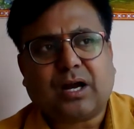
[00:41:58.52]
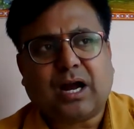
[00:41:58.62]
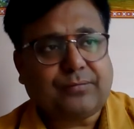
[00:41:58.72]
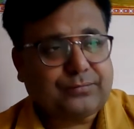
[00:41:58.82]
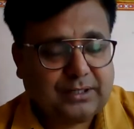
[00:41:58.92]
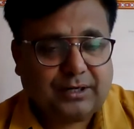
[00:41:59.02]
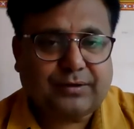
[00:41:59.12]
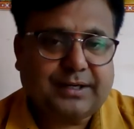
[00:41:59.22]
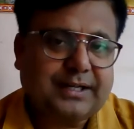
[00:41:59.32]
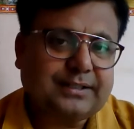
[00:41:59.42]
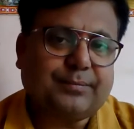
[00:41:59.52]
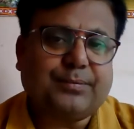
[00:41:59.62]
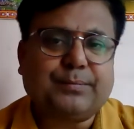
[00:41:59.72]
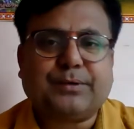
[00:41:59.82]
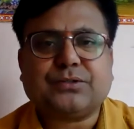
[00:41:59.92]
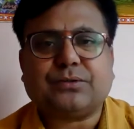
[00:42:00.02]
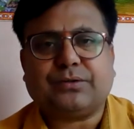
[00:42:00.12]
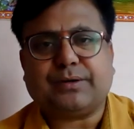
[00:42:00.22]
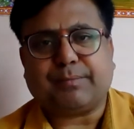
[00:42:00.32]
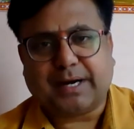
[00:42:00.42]
after our death, the people should
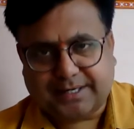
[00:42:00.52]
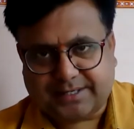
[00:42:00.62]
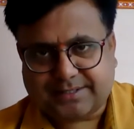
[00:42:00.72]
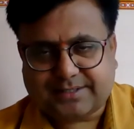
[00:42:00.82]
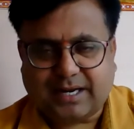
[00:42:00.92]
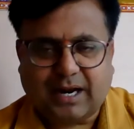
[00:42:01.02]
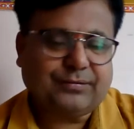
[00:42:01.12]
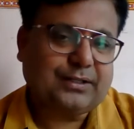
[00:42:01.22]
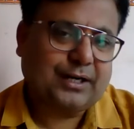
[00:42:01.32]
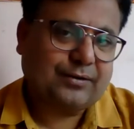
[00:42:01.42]
remind us. After